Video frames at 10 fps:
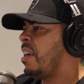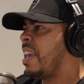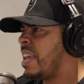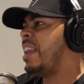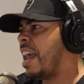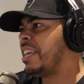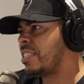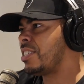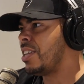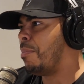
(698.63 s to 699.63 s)
he lent it
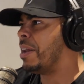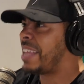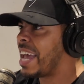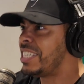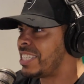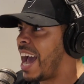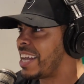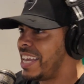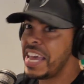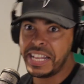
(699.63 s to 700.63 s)
to someone. They
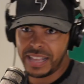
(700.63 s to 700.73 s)
stacked it.